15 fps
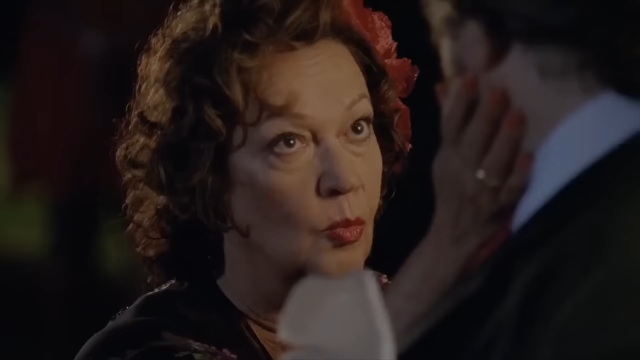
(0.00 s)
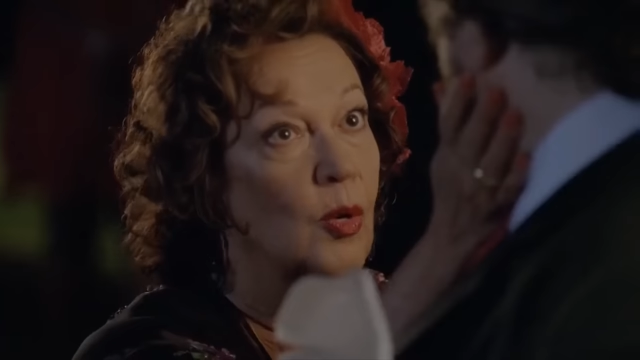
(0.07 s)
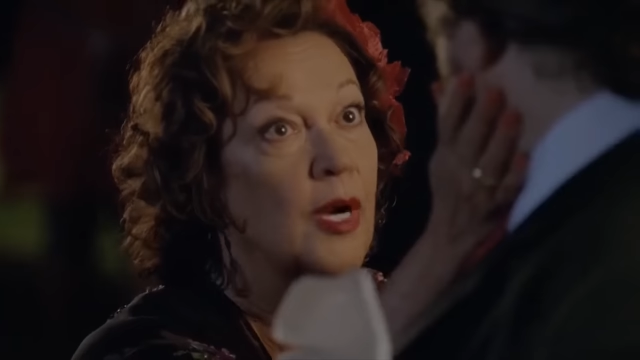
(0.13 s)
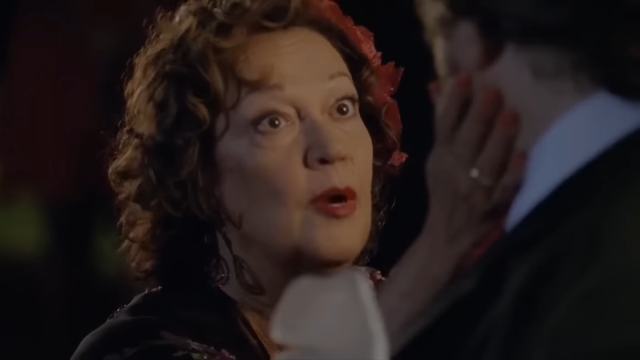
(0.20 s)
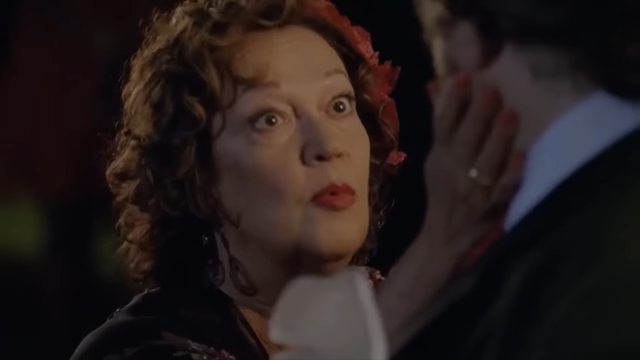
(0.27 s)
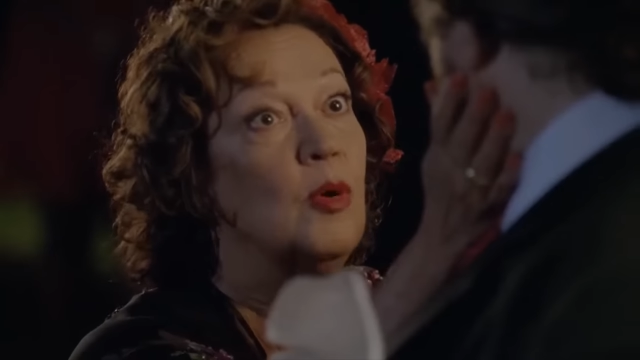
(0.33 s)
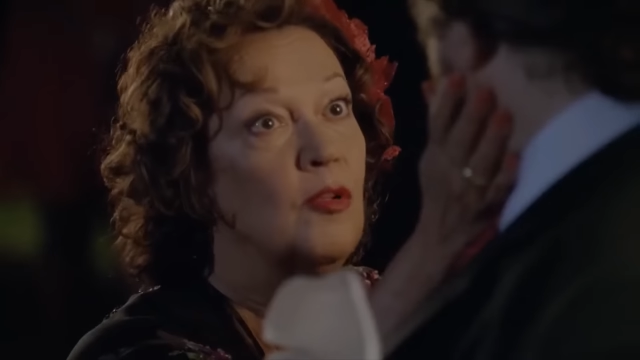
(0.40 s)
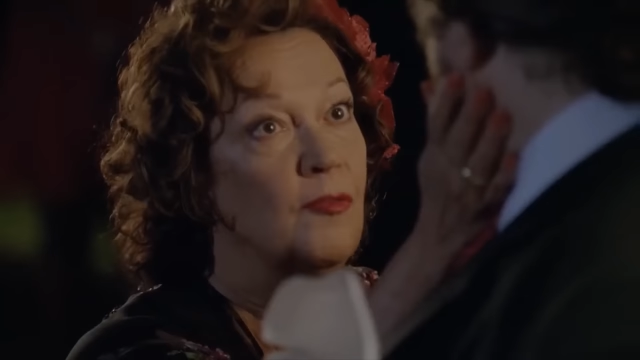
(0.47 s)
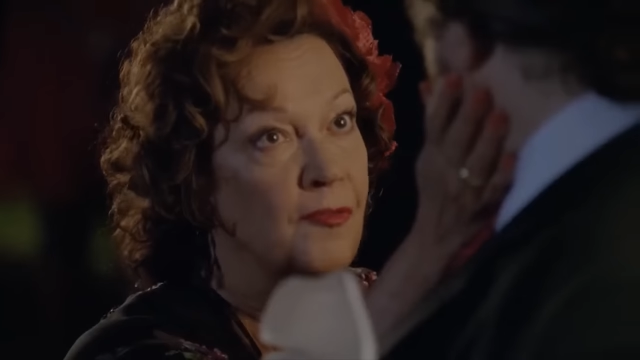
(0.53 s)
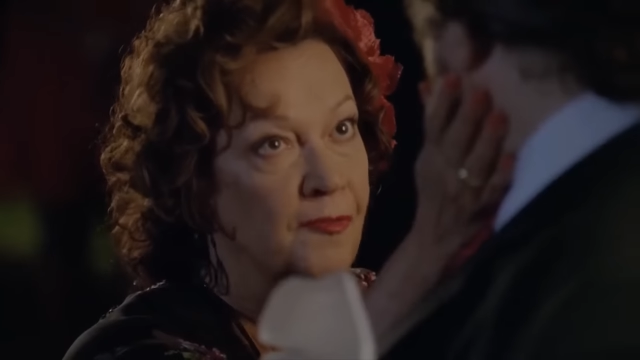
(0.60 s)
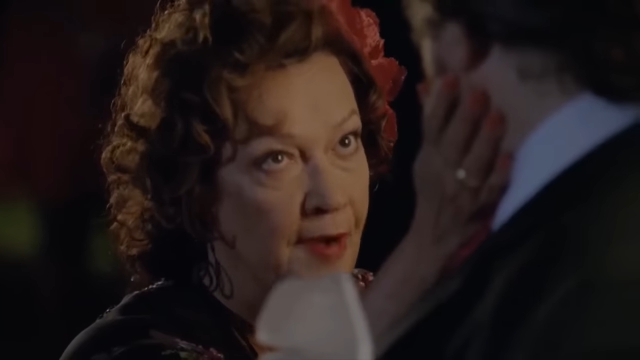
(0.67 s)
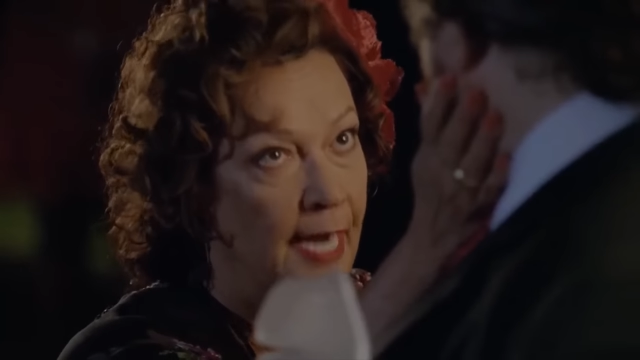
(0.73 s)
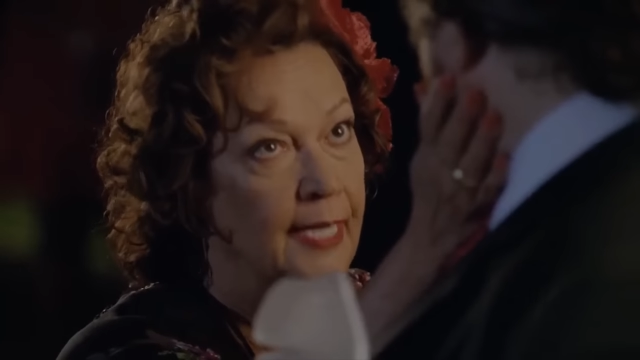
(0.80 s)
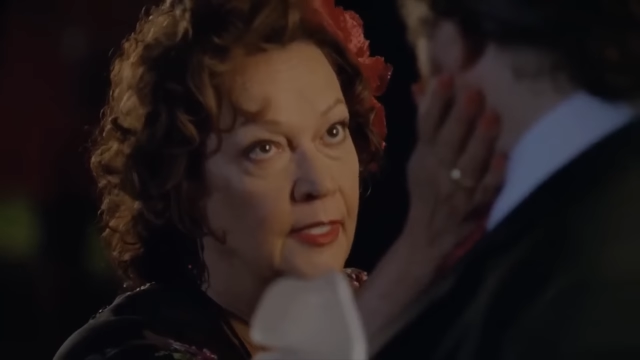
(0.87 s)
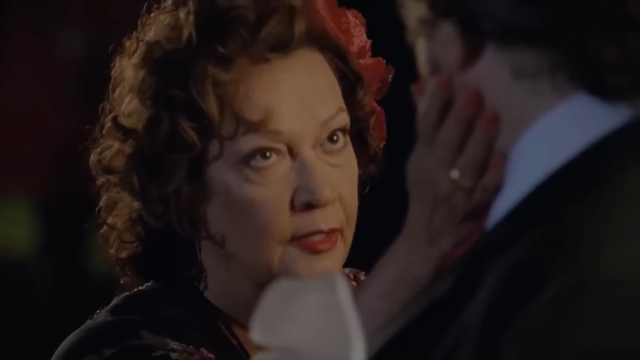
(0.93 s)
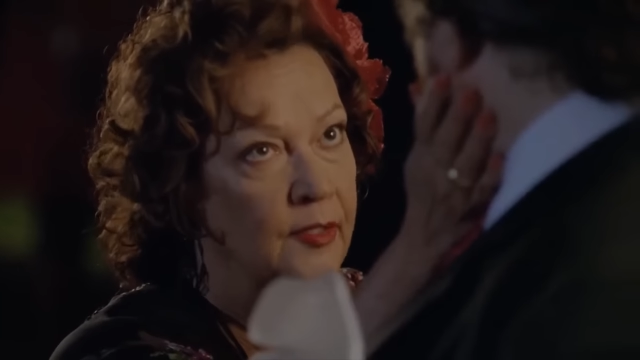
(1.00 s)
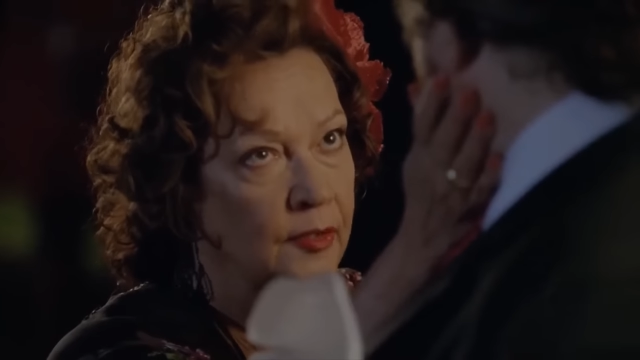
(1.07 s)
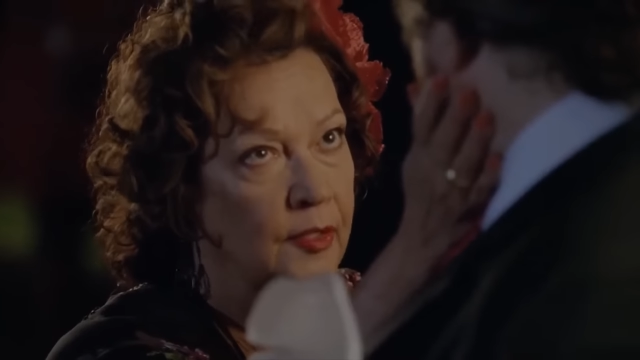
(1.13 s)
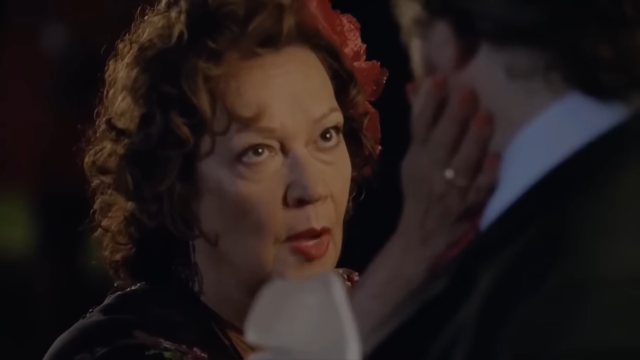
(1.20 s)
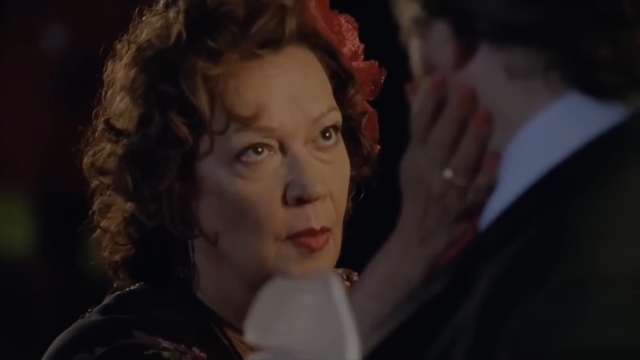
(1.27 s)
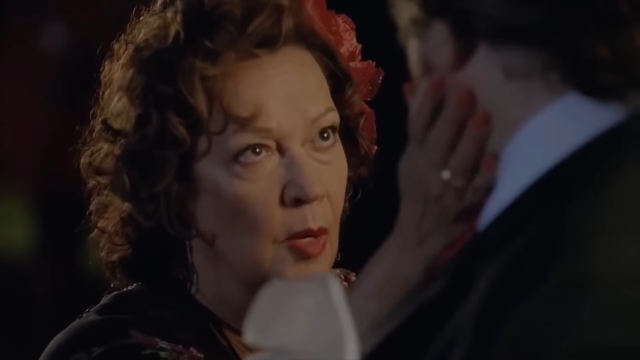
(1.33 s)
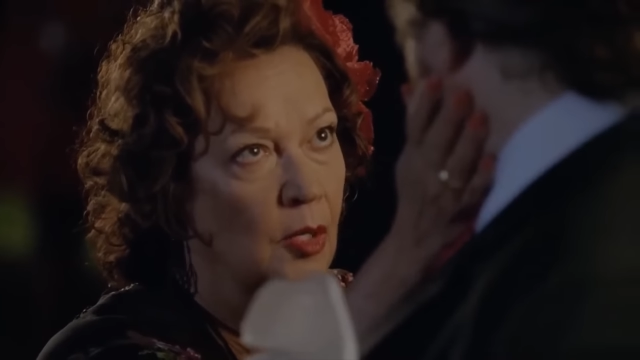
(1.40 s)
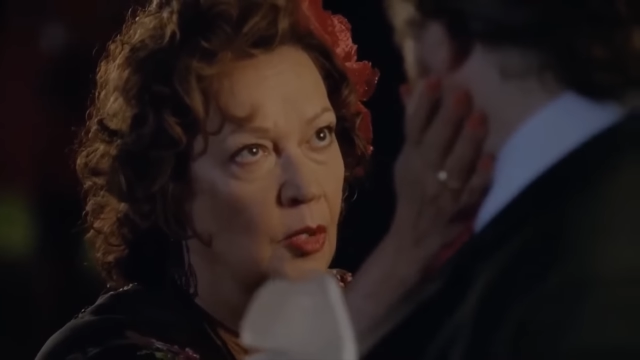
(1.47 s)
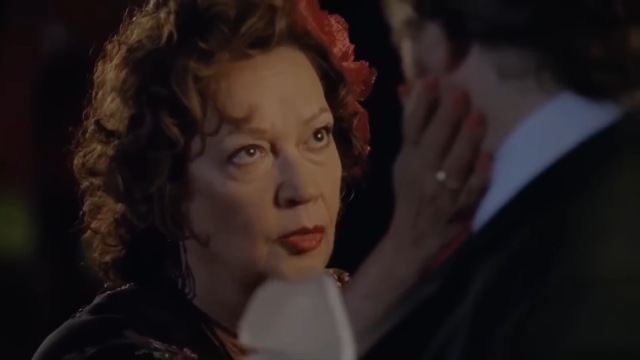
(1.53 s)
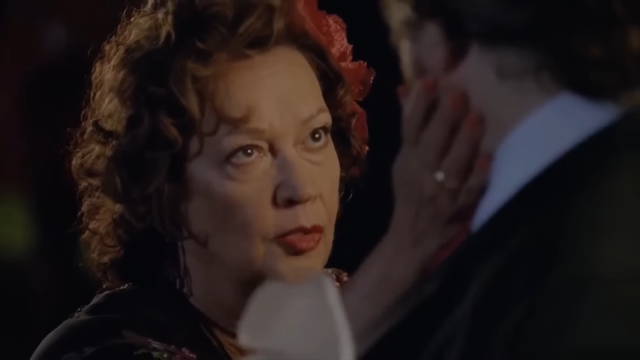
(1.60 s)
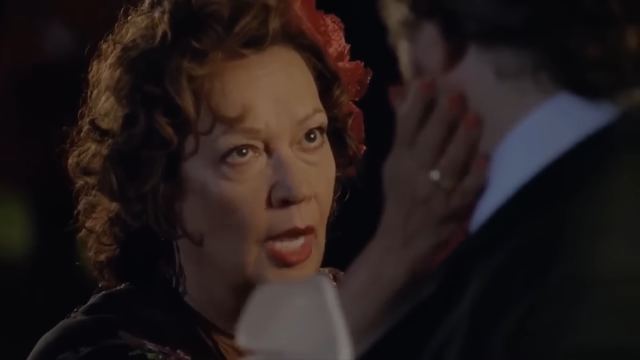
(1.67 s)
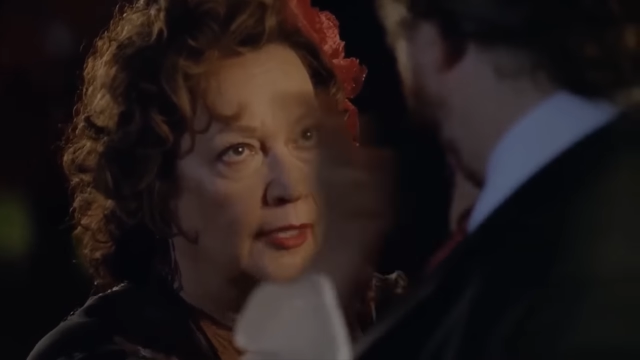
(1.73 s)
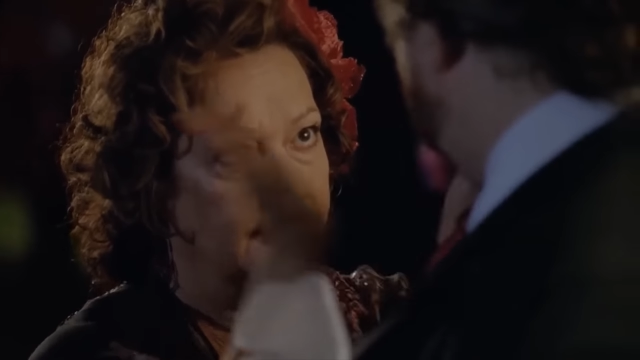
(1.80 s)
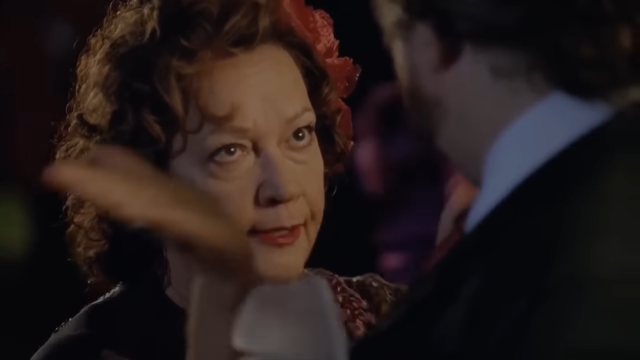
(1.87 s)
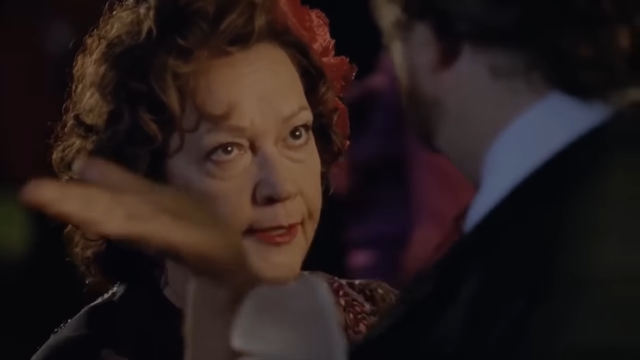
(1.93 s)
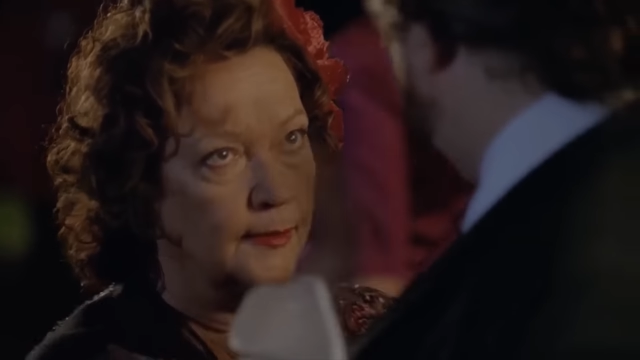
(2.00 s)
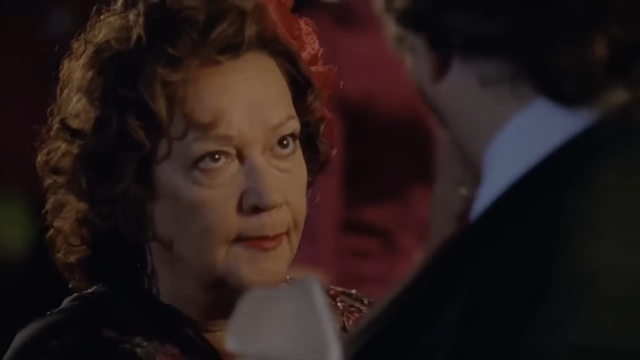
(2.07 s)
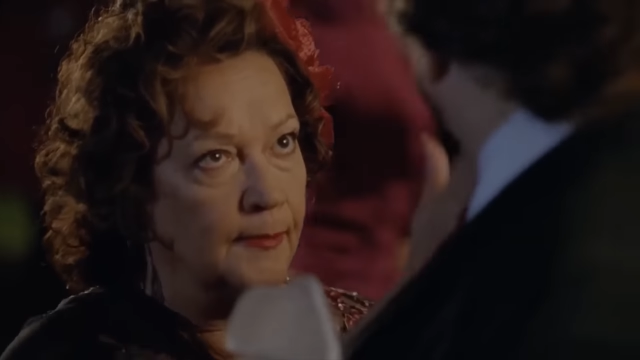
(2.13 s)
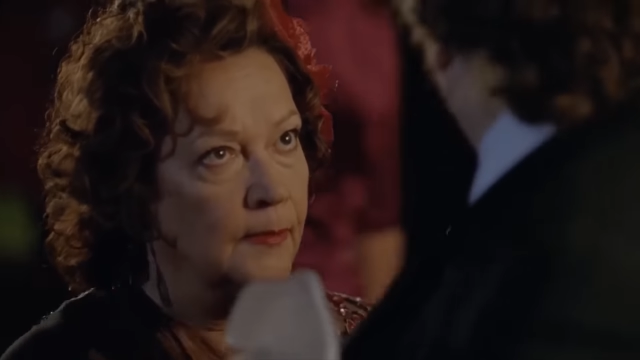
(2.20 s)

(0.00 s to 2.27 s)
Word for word: Hurley's parents are absent from the church